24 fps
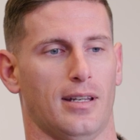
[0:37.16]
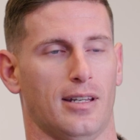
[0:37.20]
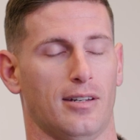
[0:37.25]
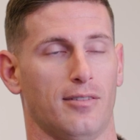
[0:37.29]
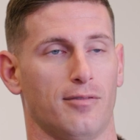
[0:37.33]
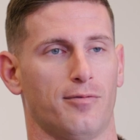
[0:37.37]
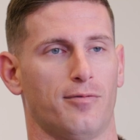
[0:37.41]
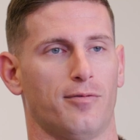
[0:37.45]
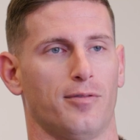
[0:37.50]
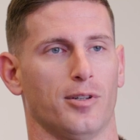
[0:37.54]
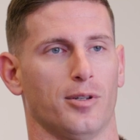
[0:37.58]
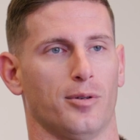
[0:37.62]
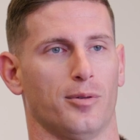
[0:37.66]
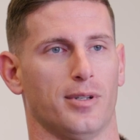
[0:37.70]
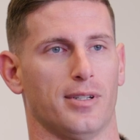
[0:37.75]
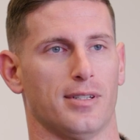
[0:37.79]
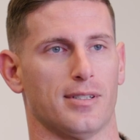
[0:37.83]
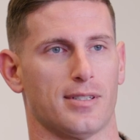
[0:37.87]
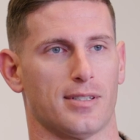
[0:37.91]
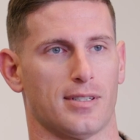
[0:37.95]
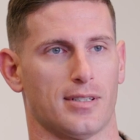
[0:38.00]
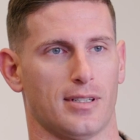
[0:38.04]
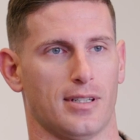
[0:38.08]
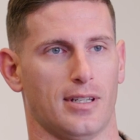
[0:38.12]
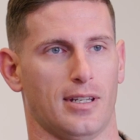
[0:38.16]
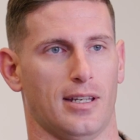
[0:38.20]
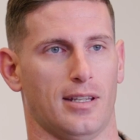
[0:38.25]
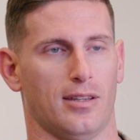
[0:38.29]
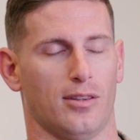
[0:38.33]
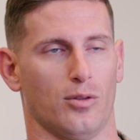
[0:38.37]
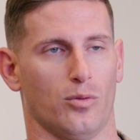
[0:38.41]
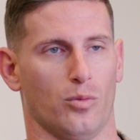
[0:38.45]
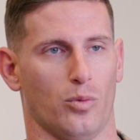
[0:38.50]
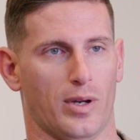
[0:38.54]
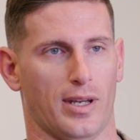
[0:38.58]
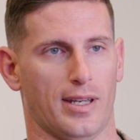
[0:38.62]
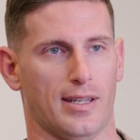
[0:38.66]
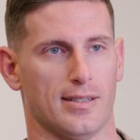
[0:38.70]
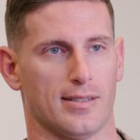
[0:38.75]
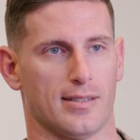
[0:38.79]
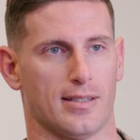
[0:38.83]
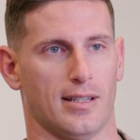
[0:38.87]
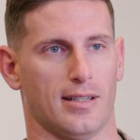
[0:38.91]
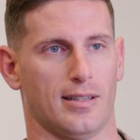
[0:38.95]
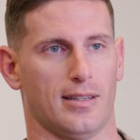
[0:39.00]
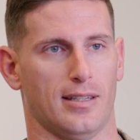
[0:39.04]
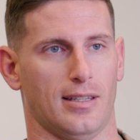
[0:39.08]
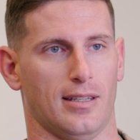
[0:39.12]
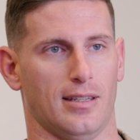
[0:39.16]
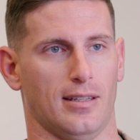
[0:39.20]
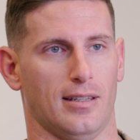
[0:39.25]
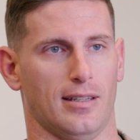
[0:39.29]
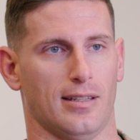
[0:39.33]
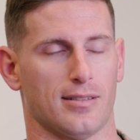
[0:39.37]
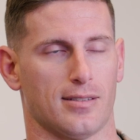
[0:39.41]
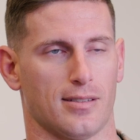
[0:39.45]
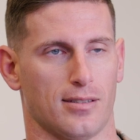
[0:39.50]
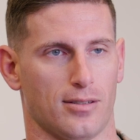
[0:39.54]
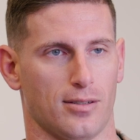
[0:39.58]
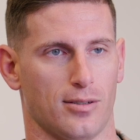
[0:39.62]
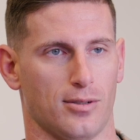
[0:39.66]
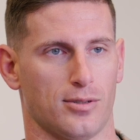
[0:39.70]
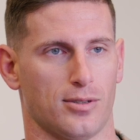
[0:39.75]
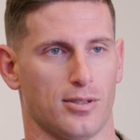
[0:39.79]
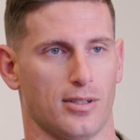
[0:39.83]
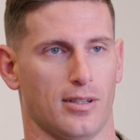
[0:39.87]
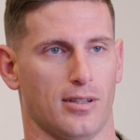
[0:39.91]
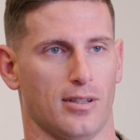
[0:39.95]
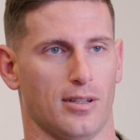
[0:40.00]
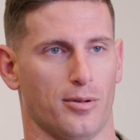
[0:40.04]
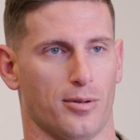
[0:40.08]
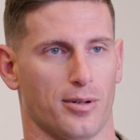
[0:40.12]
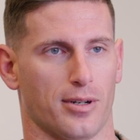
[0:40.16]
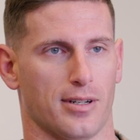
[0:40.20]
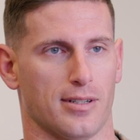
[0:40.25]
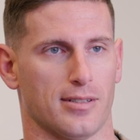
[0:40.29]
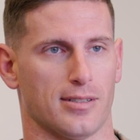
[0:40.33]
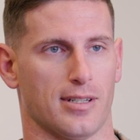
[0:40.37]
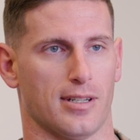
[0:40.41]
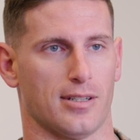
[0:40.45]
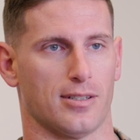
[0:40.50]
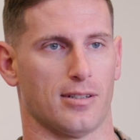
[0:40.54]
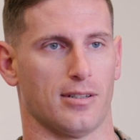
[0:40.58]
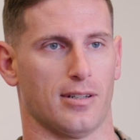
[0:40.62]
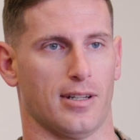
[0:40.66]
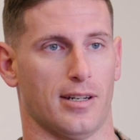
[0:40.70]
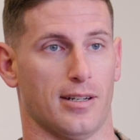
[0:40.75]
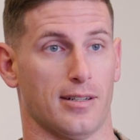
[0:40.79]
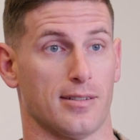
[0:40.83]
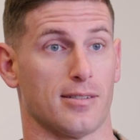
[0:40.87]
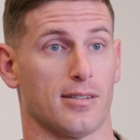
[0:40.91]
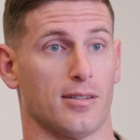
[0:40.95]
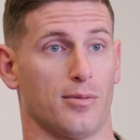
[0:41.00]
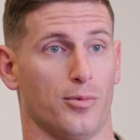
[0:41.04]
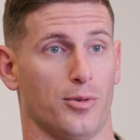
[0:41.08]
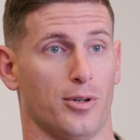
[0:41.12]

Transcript: influence in the ways that the institution and the organization that is the